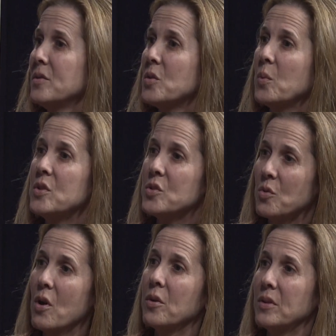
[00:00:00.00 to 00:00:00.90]
So we
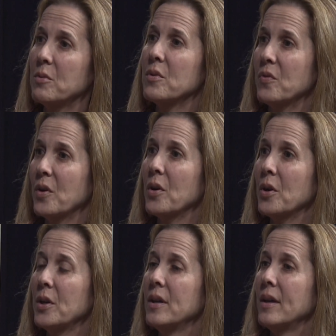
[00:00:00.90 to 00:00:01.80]
strongly
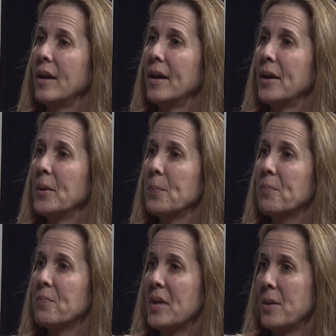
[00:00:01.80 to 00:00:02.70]
refer
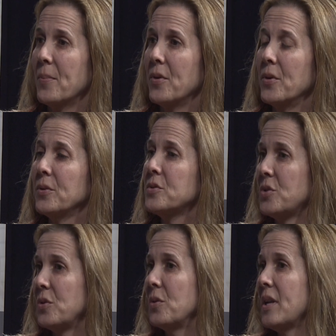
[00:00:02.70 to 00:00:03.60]
people
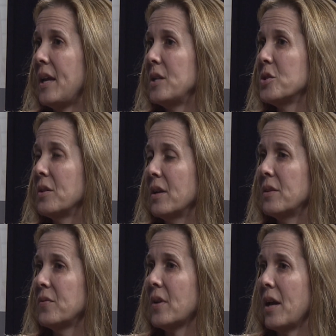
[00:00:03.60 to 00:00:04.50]
to the
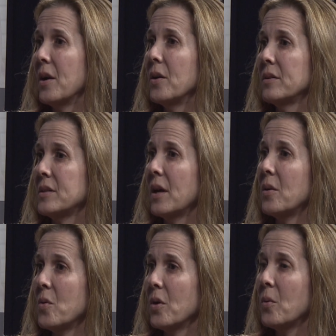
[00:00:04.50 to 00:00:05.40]

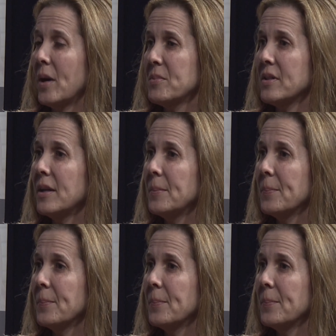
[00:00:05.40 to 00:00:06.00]
aginglifecare.org website.